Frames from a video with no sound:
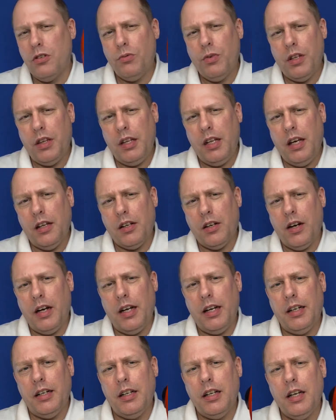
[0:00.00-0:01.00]
with the other
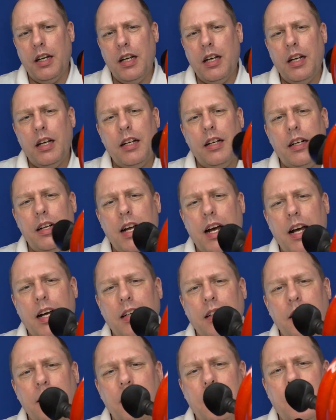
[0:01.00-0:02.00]
end,
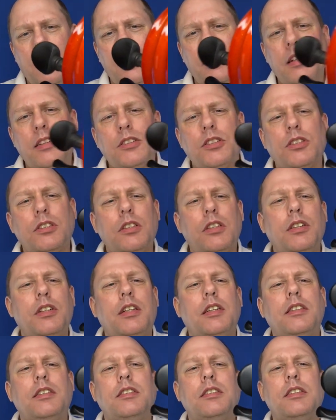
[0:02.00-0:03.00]
not uh, there's you
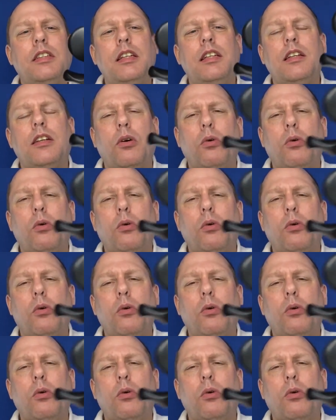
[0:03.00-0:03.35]
can see the